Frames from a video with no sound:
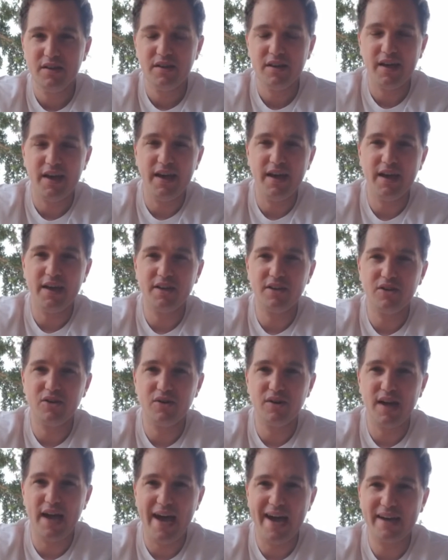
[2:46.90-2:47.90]
and
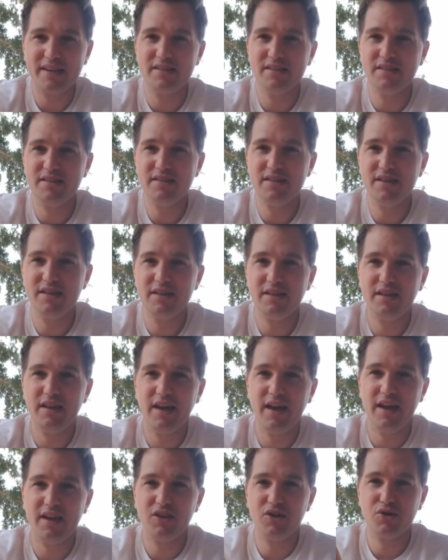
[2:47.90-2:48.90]
you're accenting
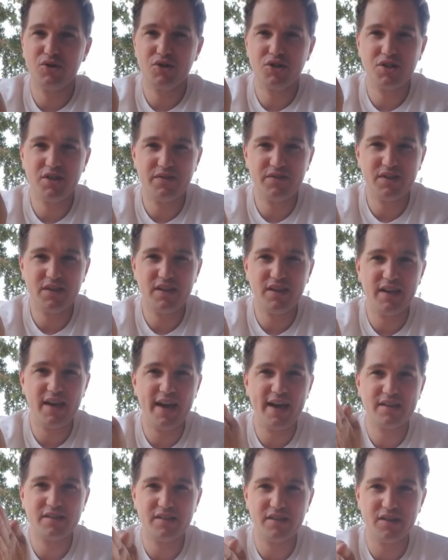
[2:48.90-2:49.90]
and you're shifting the
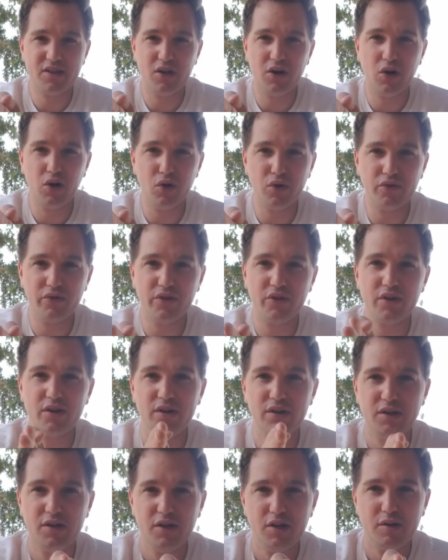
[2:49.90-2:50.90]
accent over
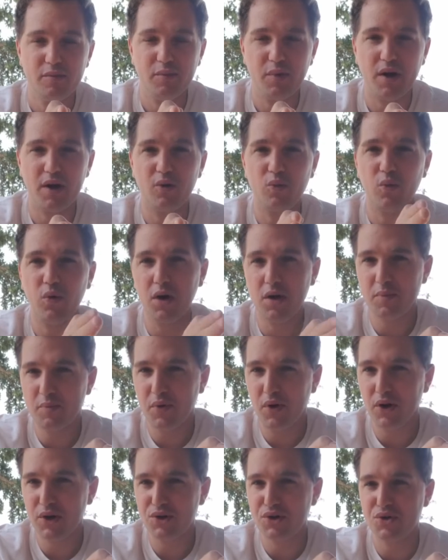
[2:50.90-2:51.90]
by one
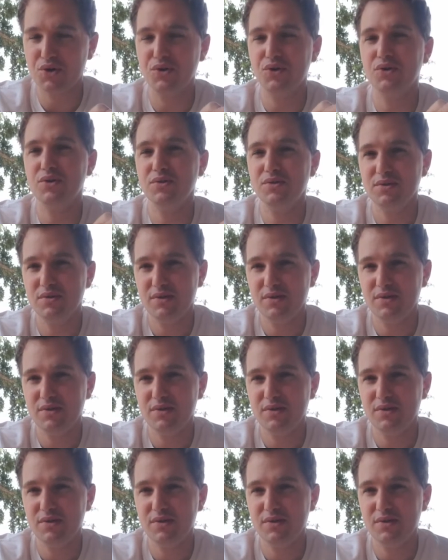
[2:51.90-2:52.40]
partial